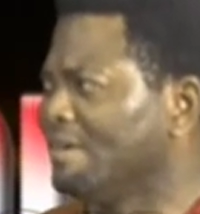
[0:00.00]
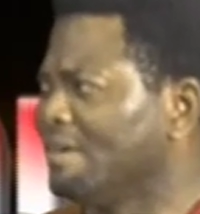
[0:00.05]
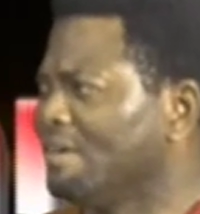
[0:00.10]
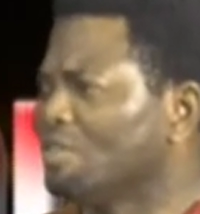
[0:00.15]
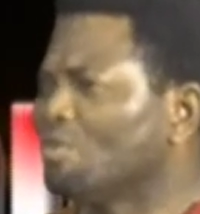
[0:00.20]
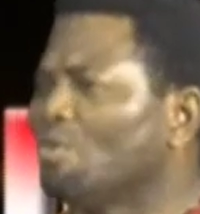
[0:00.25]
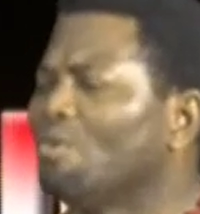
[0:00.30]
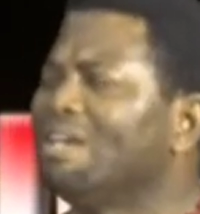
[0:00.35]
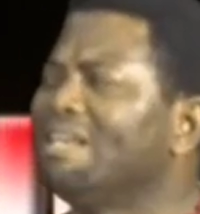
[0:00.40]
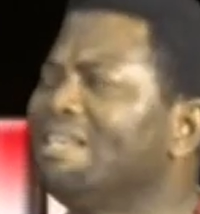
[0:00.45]

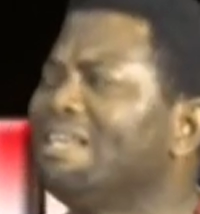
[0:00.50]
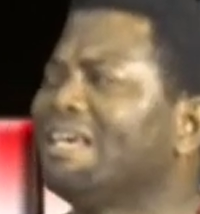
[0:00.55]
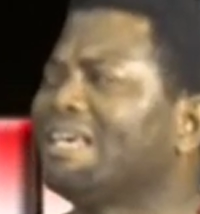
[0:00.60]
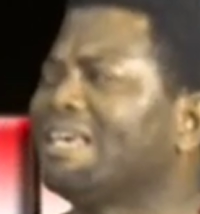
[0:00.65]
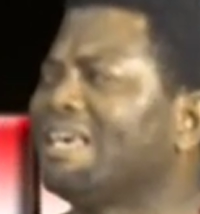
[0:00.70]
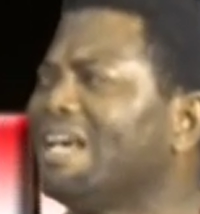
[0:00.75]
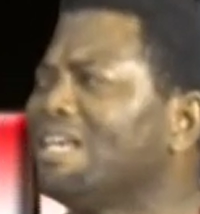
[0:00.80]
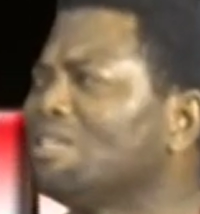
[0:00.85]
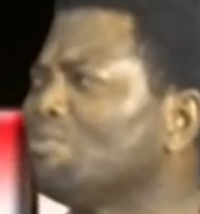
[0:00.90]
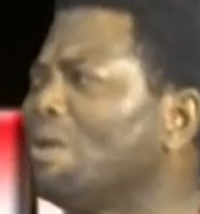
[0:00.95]
So in a
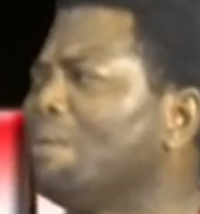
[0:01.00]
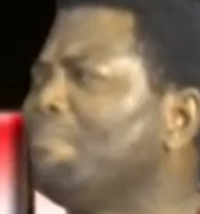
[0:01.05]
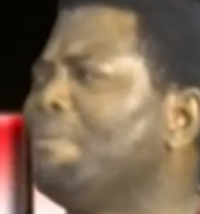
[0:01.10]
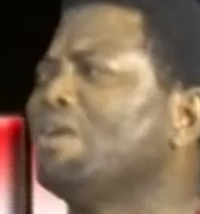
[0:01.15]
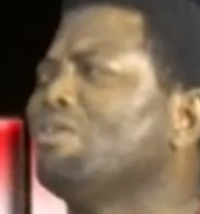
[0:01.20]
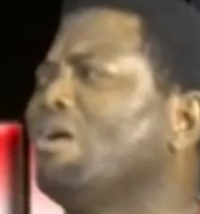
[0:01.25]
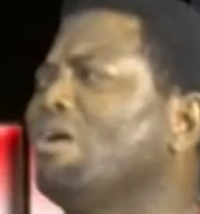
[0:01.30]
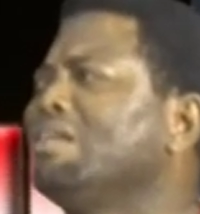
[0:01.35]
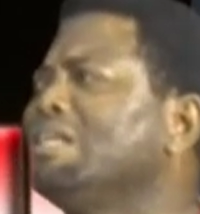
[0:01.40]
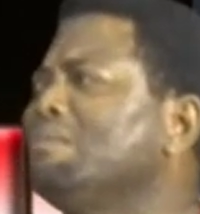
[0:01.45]
case whereby
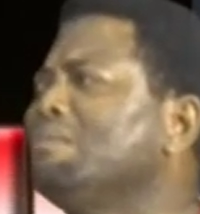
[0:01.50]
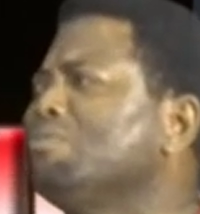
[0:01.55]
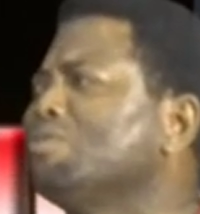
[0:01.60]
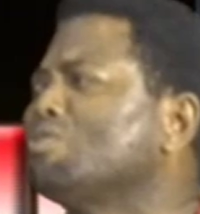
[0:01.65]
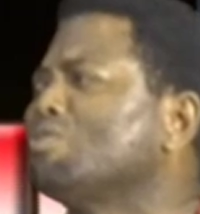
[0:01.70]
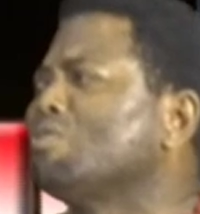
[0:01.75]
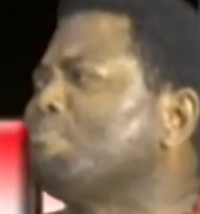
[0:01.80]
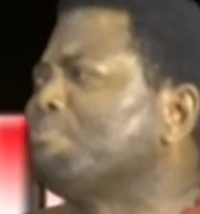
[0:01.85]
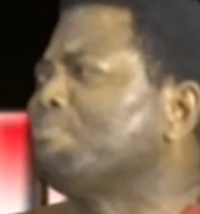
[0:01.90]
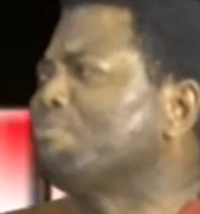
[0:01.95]
you are unable
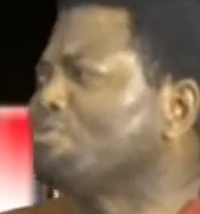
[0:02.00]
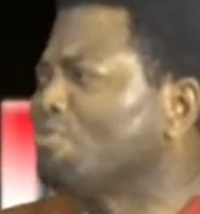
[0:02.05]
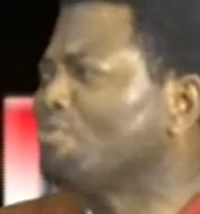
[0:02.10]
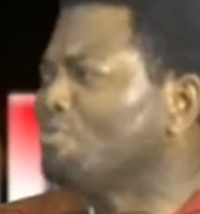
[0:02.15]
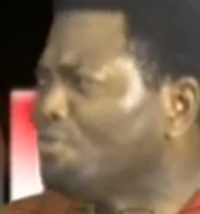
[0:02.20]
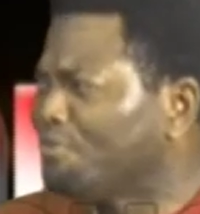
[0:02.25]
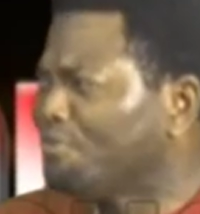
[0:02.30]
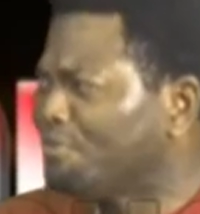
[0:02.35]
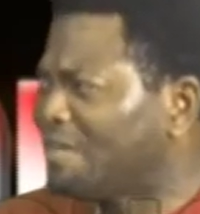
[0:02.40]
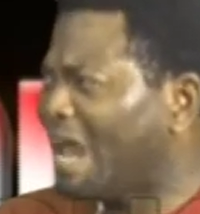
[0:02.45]
to
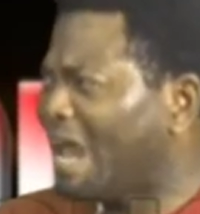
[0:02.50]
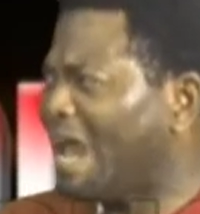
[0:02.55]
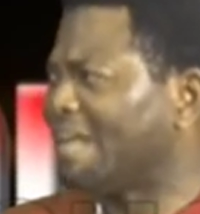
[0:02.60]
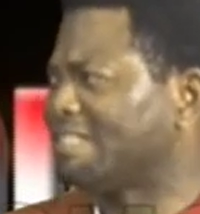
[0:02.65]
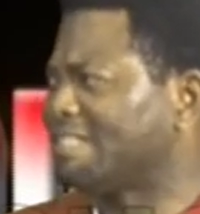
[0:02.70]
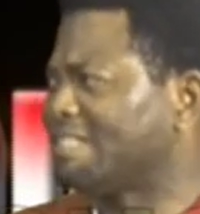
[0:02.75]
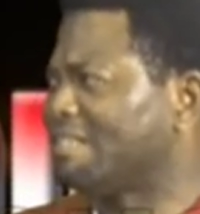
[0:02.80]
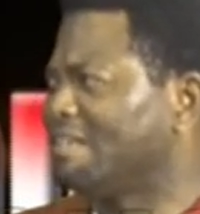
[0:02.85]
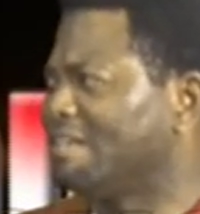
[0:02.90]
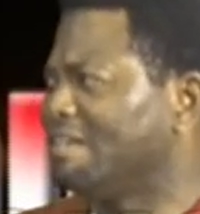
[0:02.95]
prove
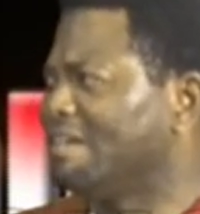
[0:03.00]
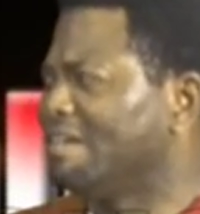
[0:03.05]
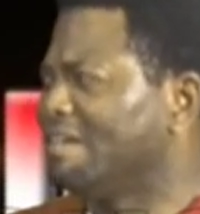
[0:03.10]
that,